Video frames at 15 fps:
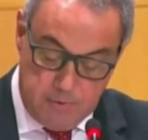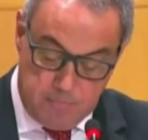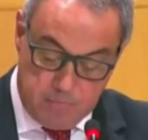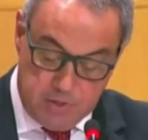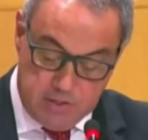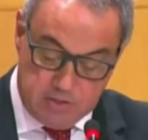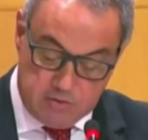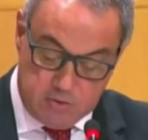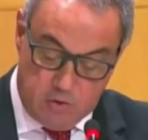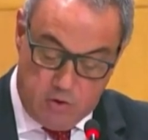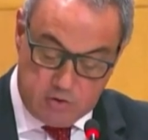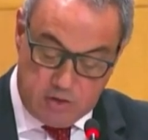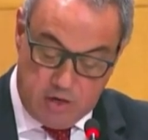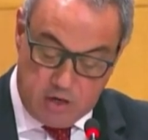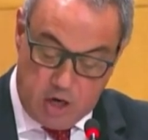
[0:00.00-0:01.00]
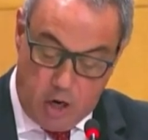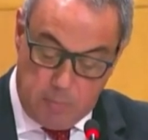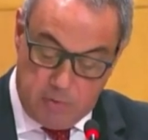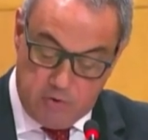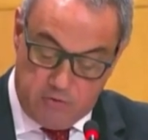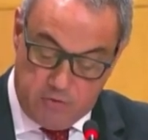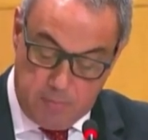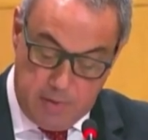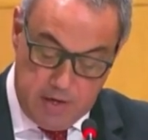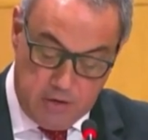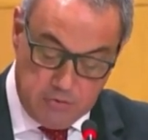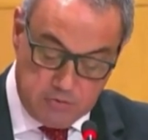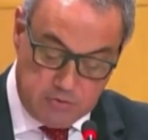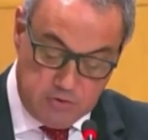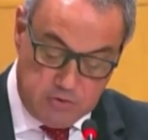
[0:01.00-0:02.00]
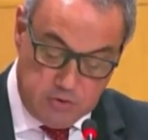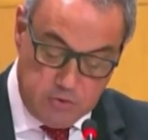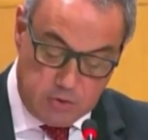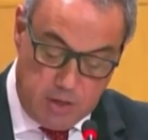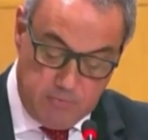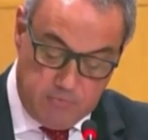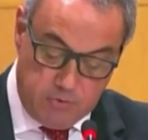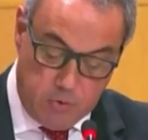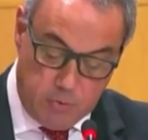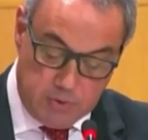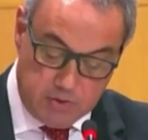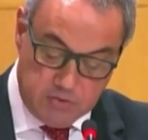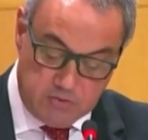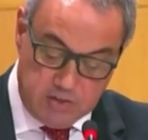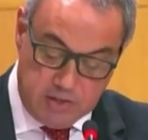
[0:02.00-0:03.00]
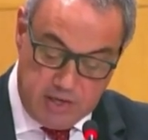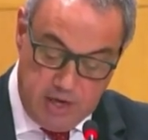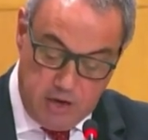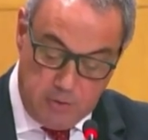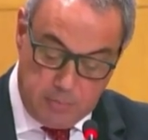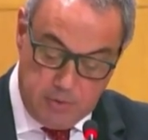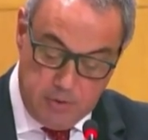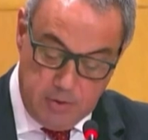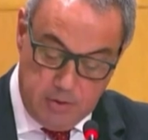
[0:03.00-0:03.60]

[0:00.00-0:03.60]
It is not uncommon for males that do come forward and seek help